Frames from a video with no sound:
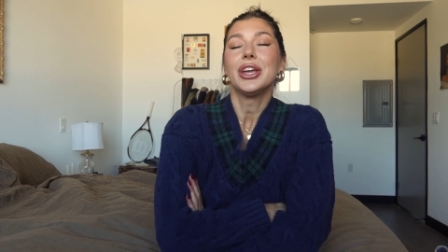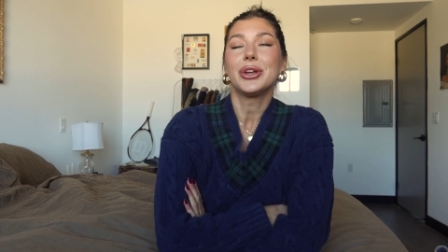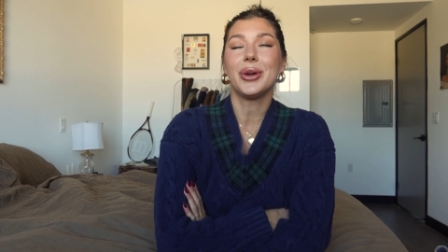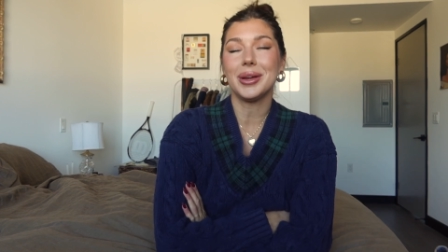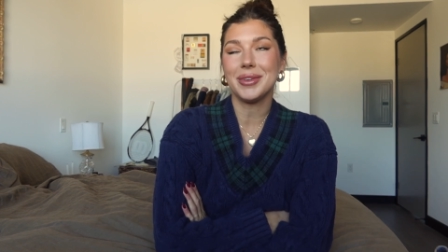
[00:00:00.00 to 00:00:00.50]

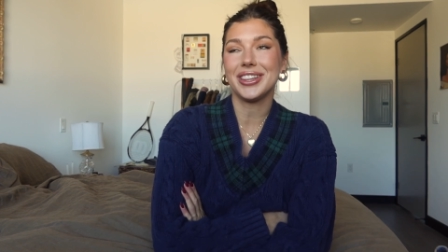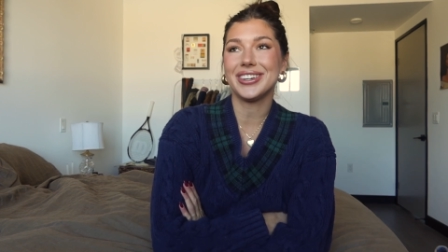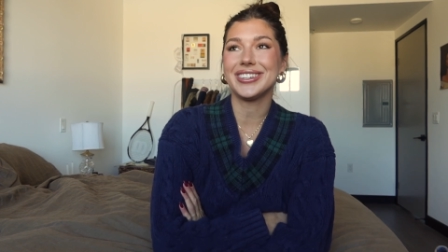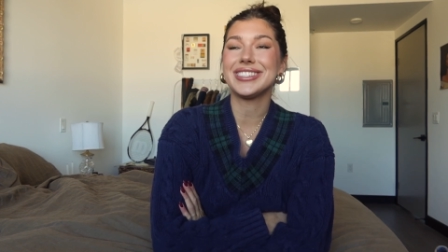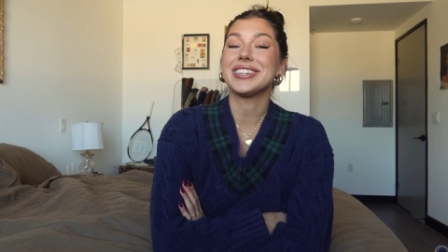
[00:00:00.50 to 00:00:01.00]

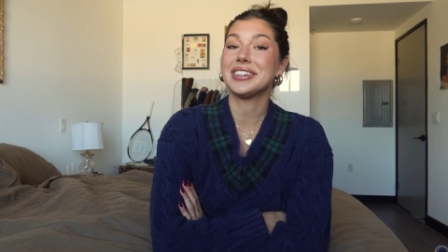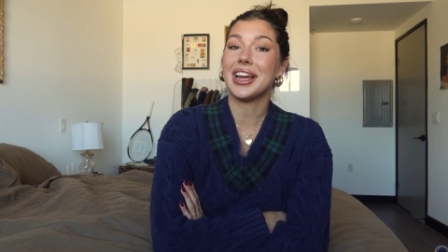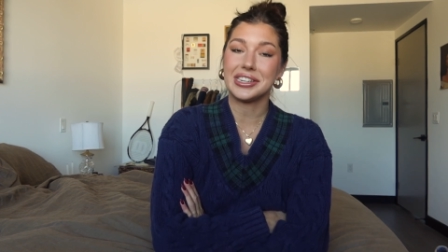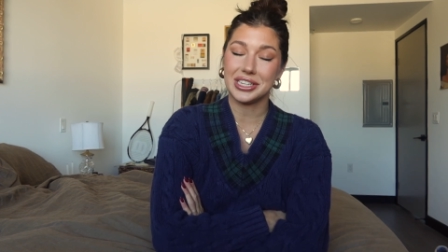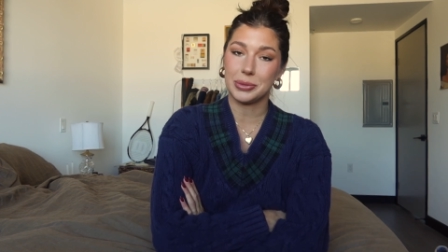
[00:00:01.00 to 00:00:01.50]
grandmother's
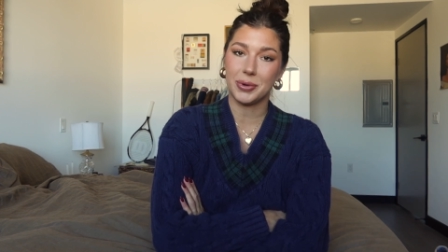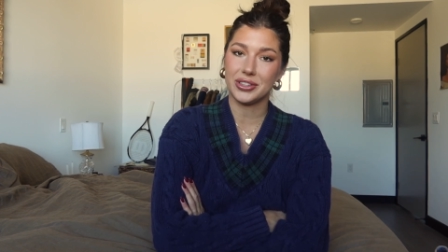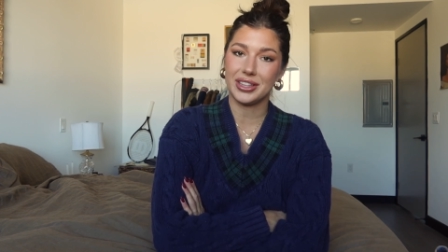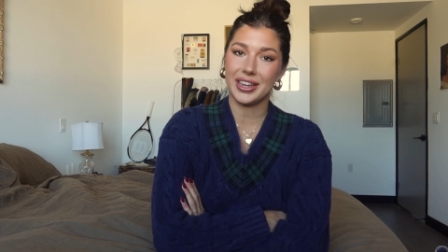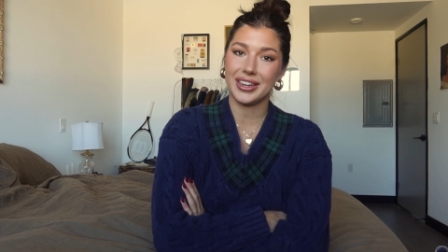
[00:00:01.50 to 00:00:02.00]
90th
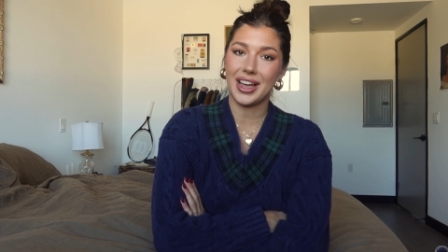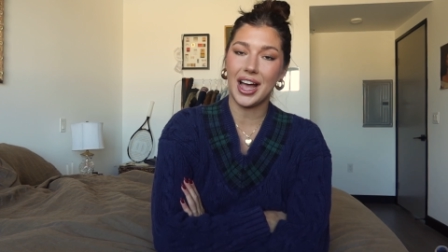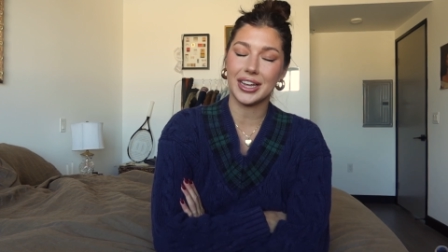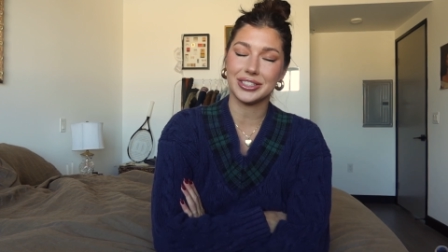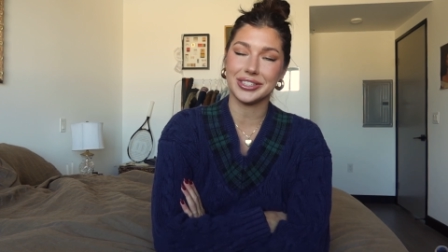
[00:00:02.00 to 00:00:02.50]
birthday.
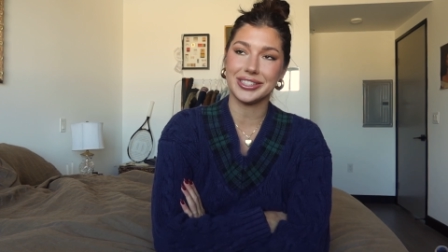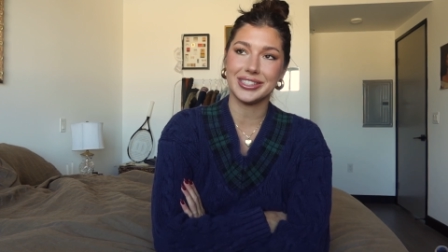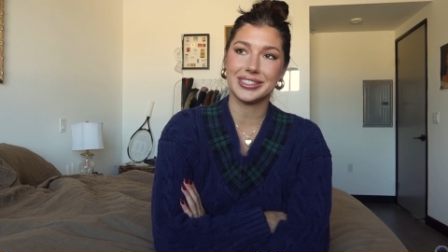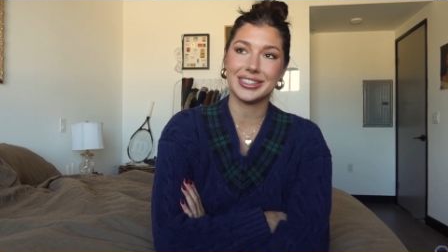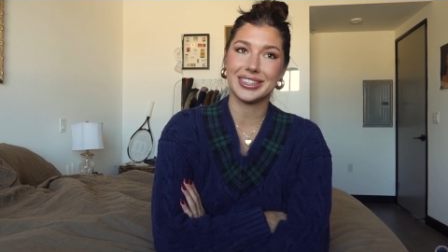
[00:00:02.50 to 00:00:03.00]
I
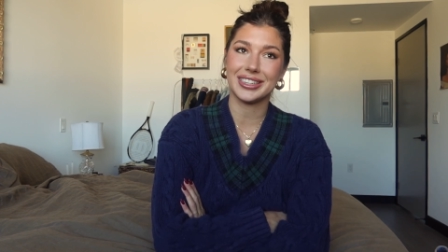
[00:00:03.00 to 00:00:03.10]
just